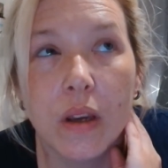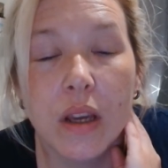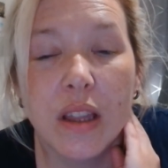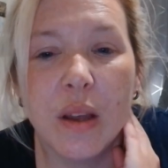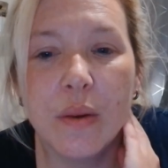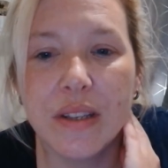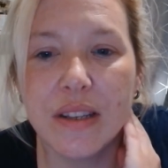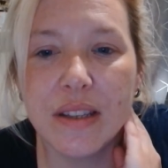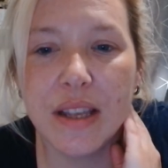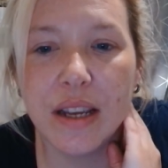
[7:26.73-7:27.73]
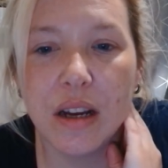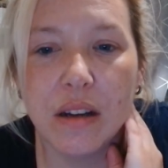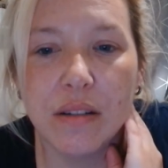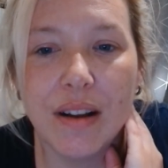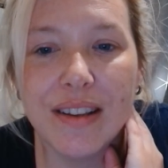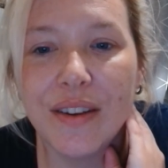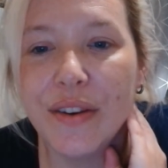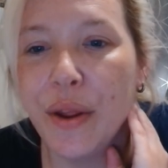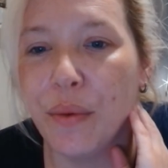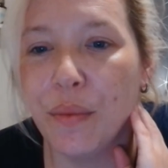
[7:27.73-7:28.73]
There was this thing, I don't
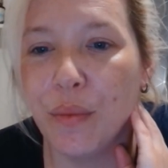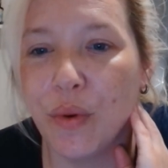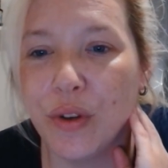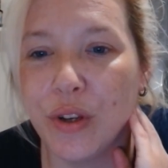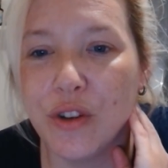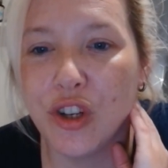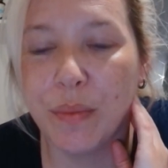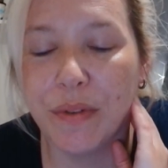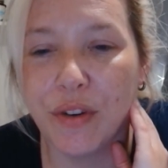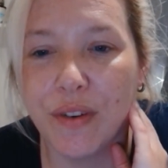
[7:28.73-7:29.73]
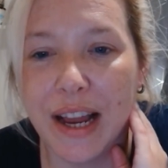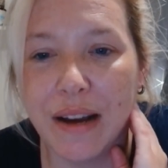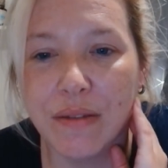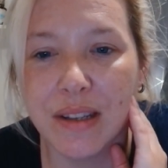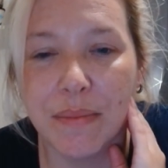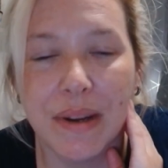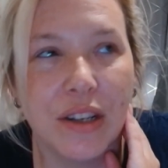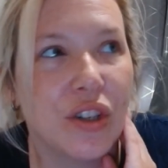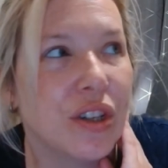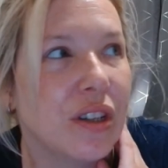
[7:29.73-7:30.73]
know on YouTube if you're allowed to
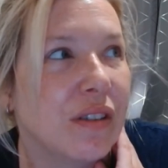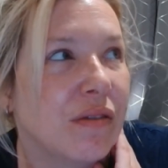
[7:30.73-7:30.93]
mention